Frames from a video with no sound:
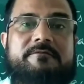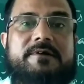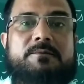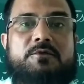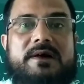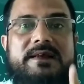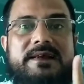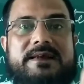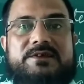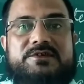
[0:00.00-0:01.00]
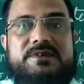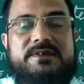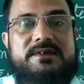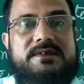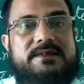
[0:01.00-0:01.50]
February is
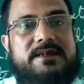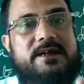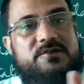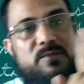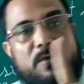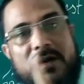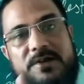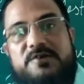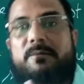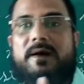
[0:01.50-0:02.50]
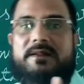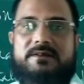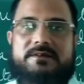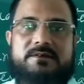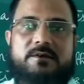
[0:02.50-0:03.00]
the smallest
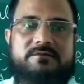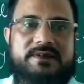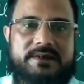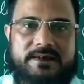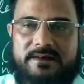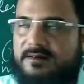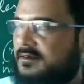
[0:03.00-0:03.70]
month of the year.